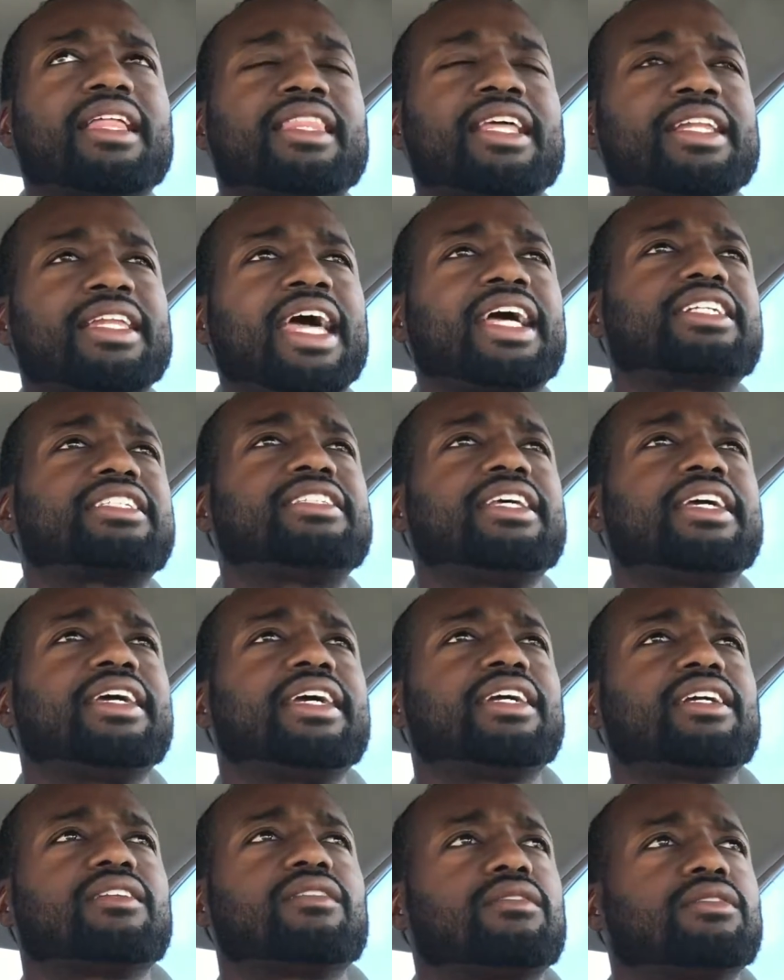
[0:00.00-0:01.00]
The next
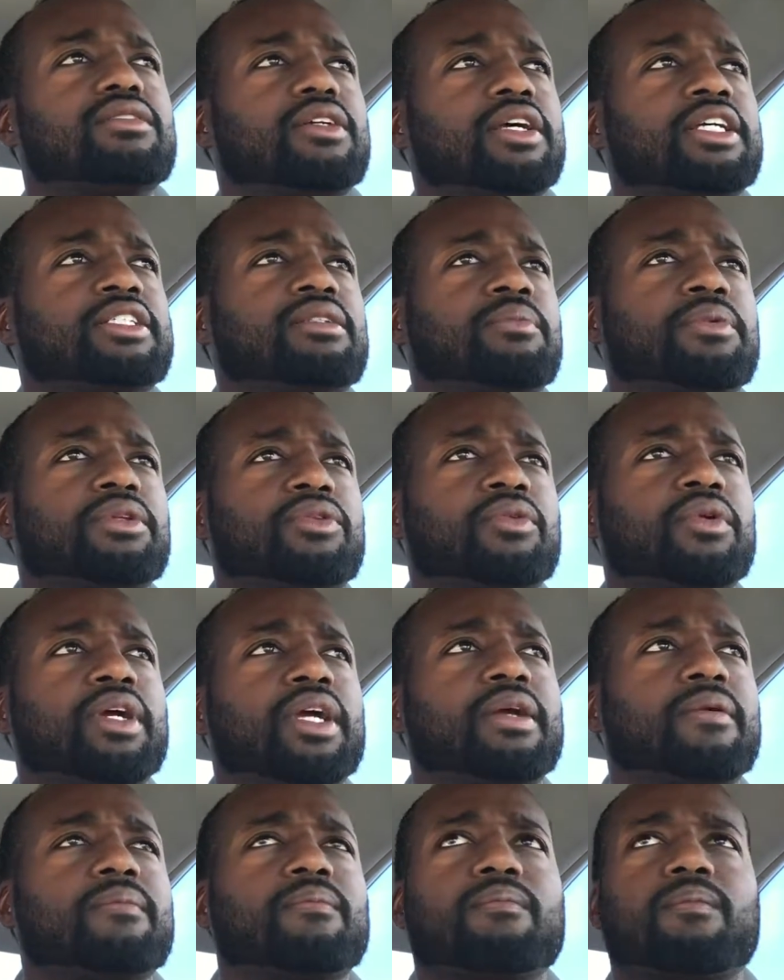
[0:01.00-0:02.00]
thing, so that's number
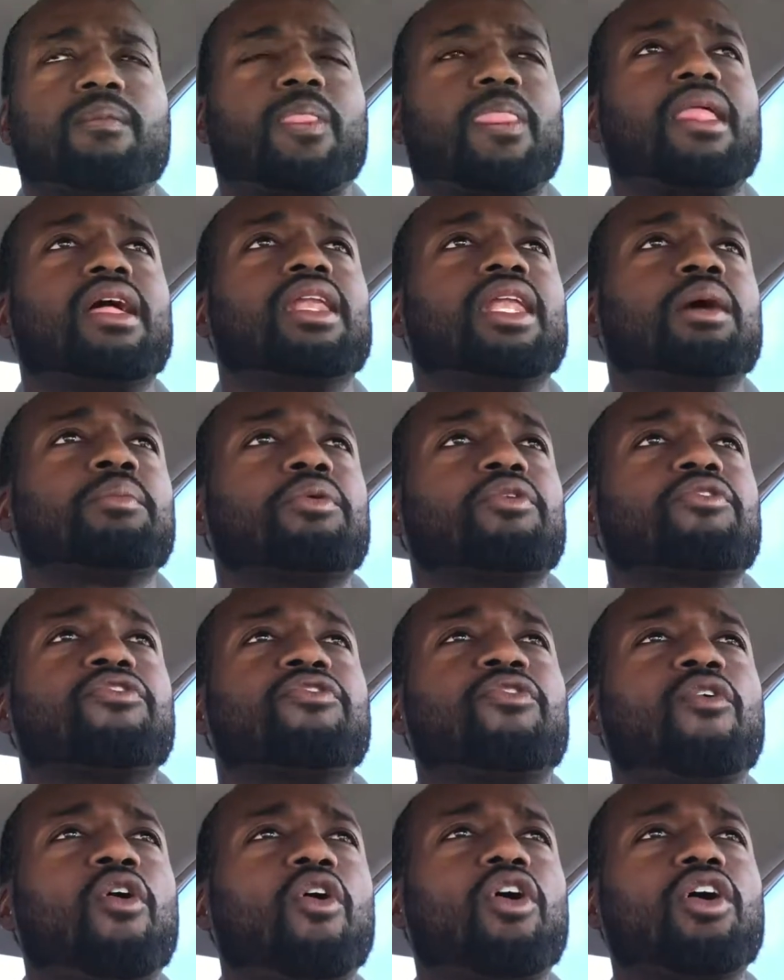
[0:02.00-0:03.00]
3. Number
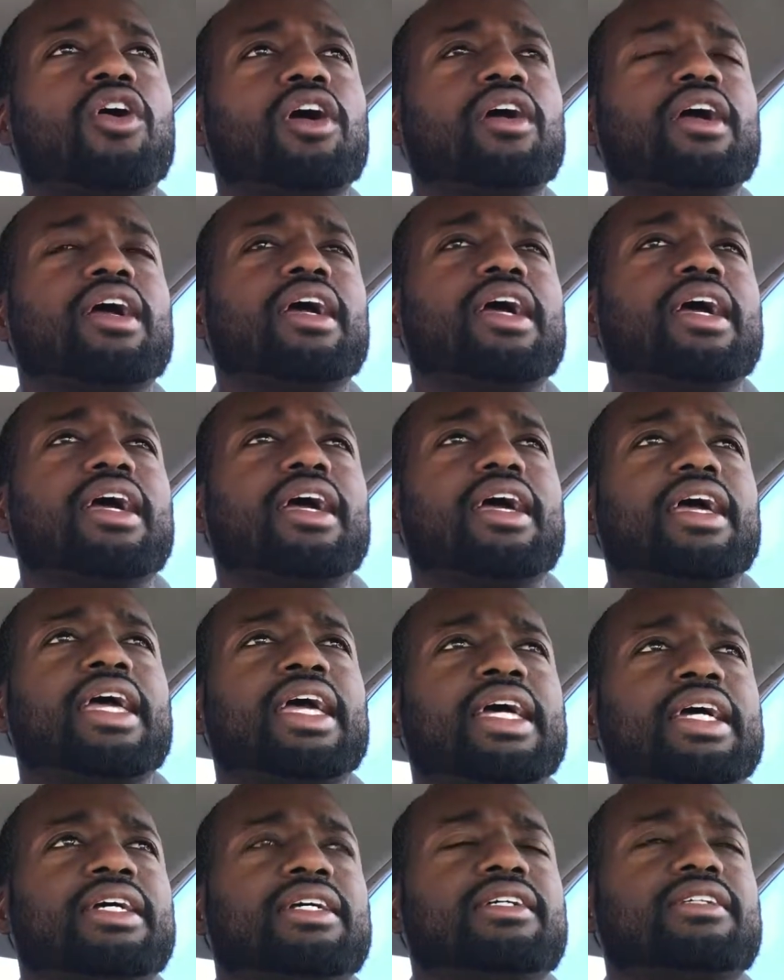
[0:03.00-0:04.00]
4
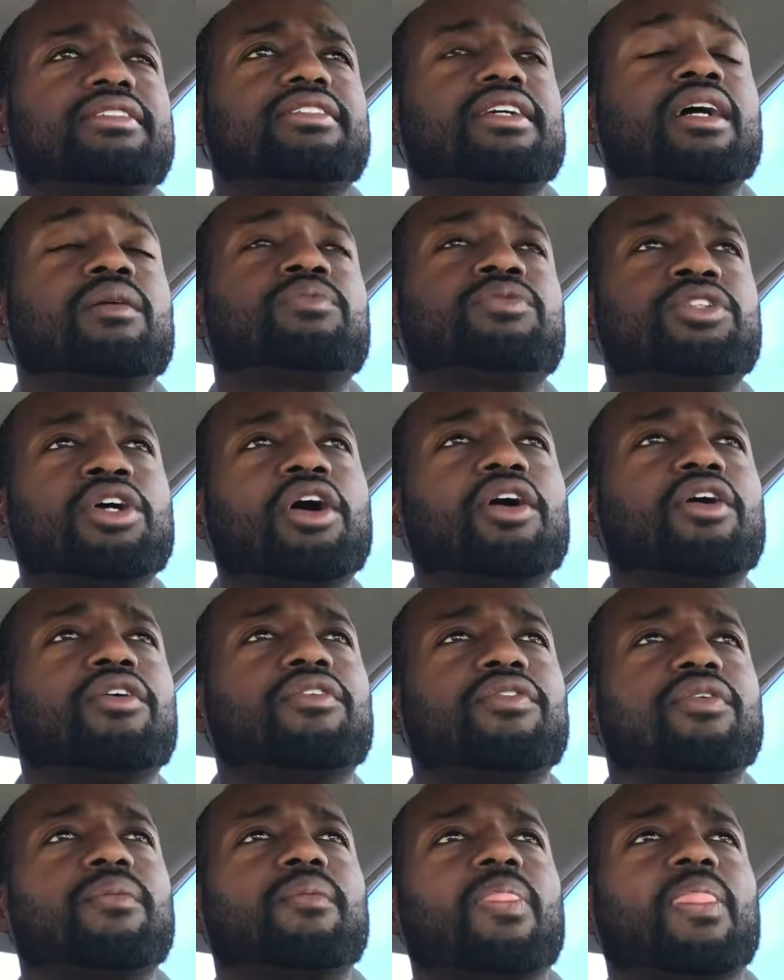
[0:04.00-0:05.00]
is
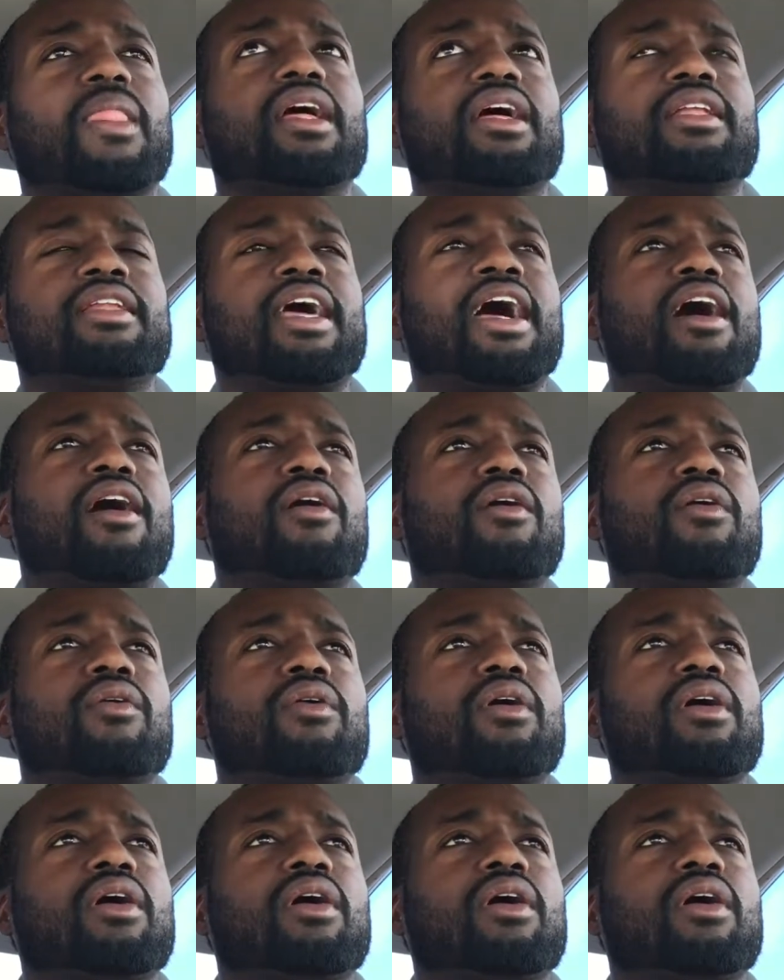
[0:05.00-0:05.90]
observe. Now,